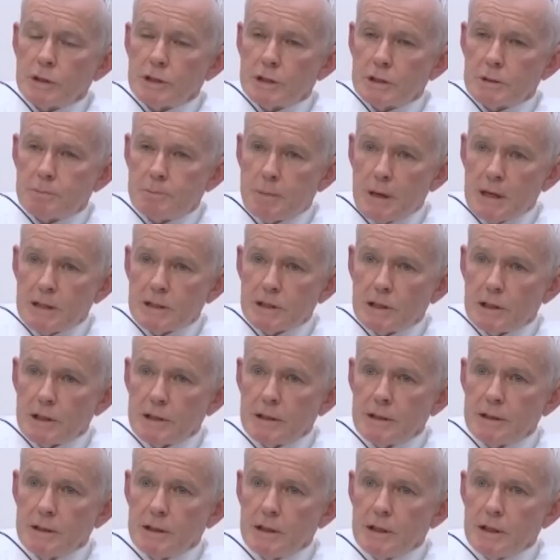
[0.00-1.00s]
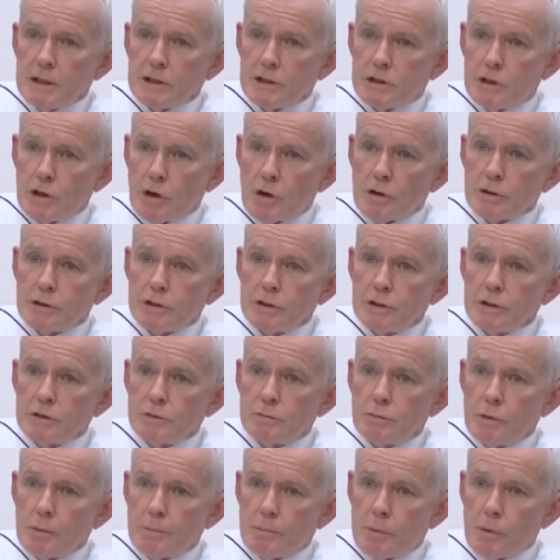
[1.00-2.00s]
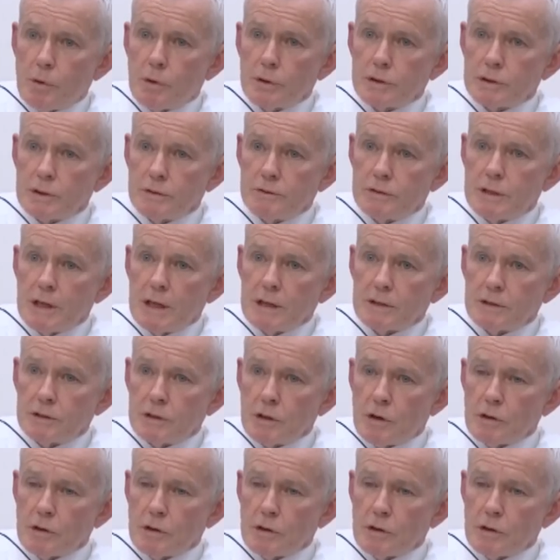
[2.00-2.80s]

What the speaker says: especially doctors' reports of death?